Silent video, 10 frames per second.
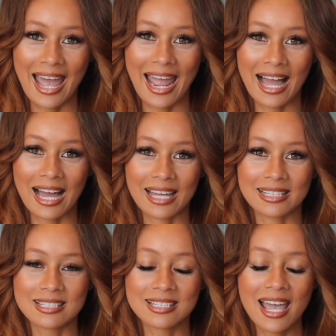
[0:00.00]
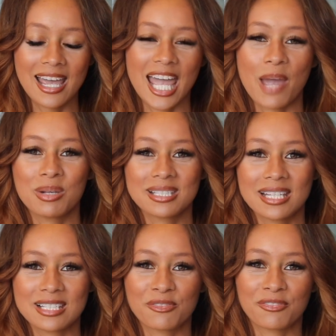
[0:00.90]
And it was
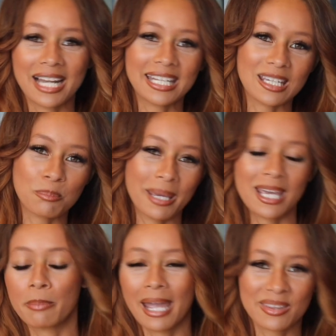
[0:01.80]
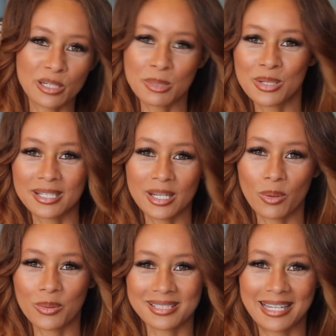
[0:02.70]
this funny Pink Panther music
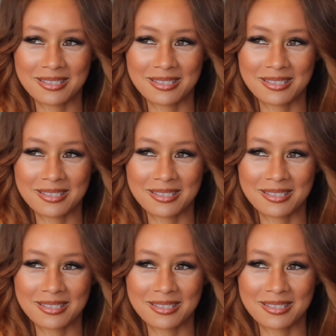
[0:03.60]
where it was like